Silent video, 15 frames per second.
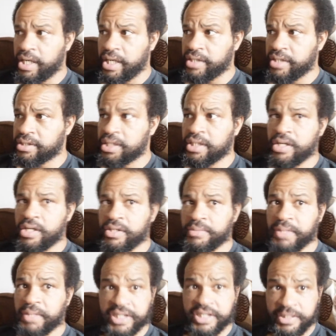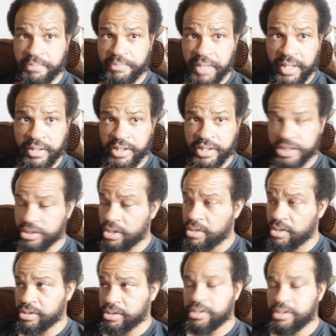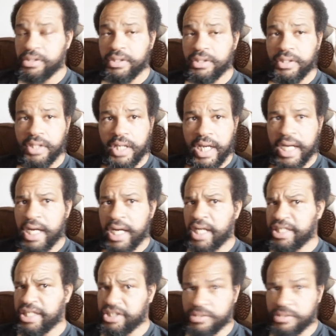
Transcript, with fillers: Aristotle Lara because he's bigger, he's longer, uh, he's